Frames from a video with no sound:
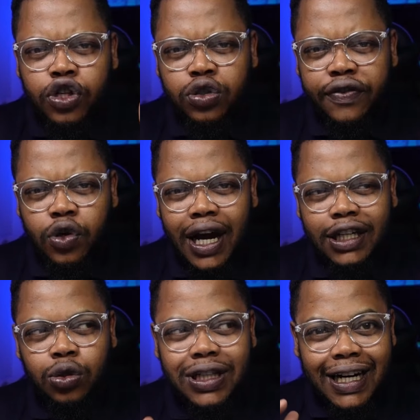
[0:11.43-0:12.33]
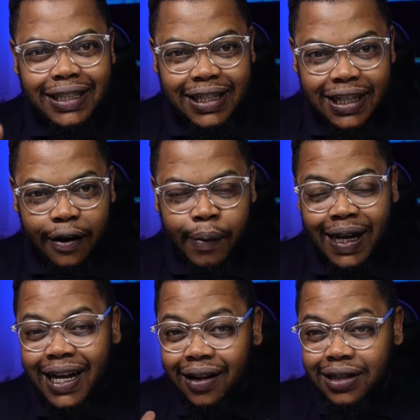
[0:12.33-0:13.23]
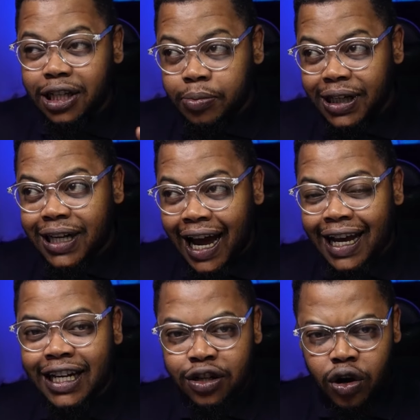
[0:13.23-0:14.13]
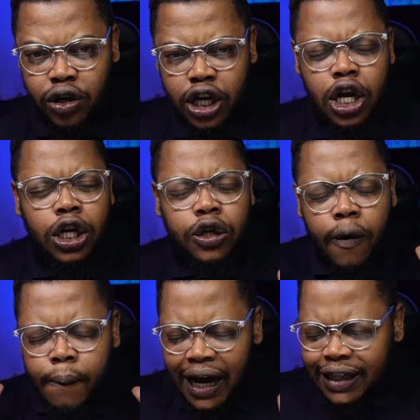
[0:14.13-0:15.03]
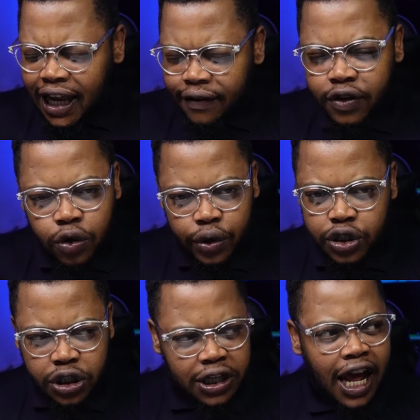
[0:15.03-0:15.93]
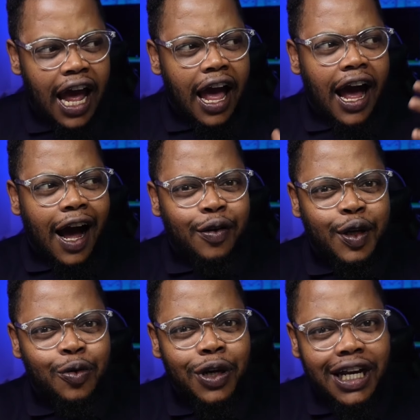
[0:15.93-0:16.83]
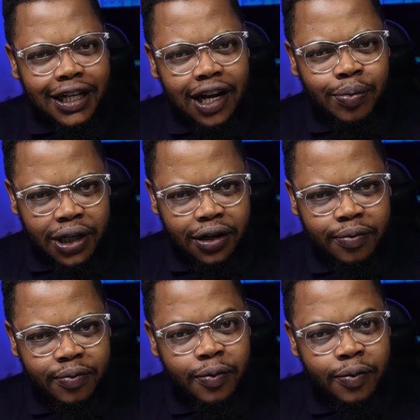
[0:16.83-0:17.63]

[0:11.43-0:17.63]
those of you guys who trusted him and held him in high regard, you might have the question, how did we end up here?